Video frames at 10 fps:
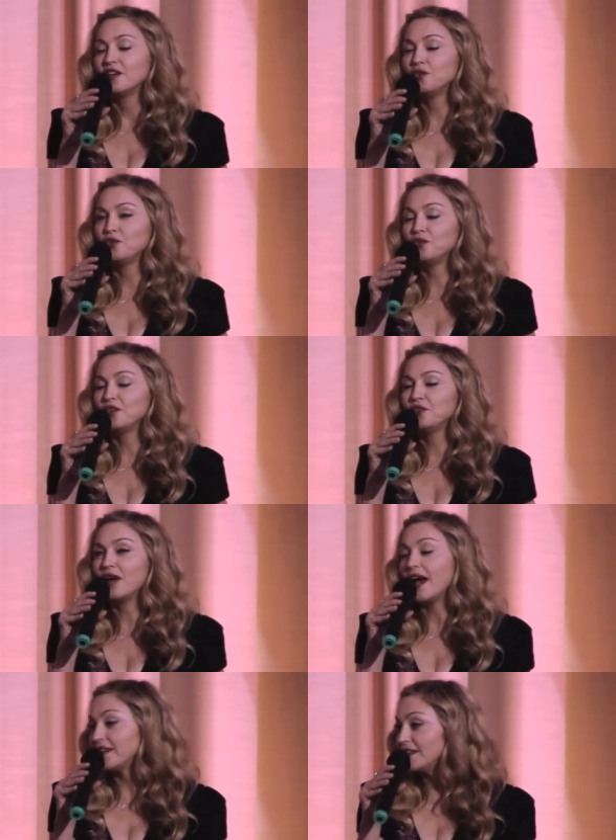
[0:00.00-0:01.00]
who, who
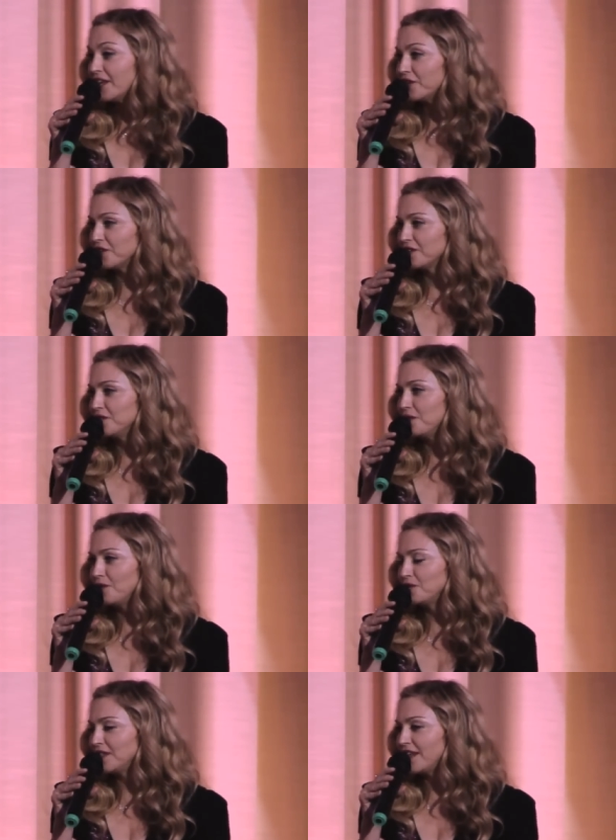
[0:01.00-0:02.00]
had a letter, who
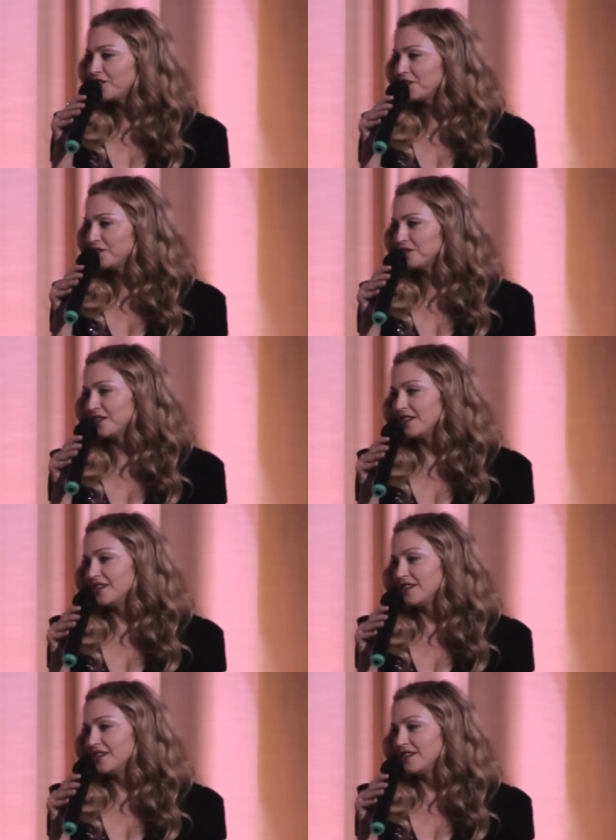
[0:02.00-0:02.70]
owned a letter,